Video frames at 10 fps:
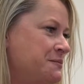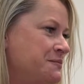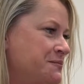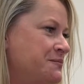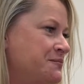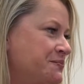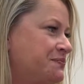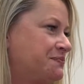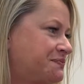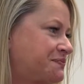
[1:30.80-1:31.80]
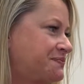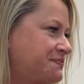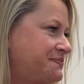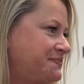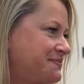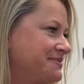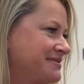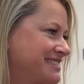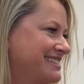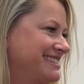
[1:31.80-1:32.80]

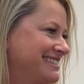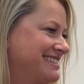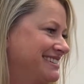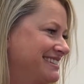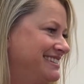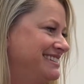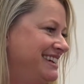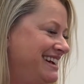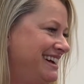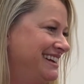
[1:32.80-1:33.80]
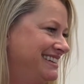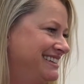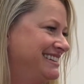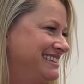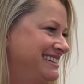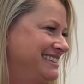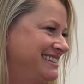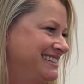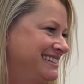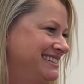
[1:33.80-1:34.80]

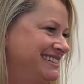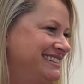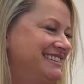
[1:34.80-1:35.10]
(not speaking)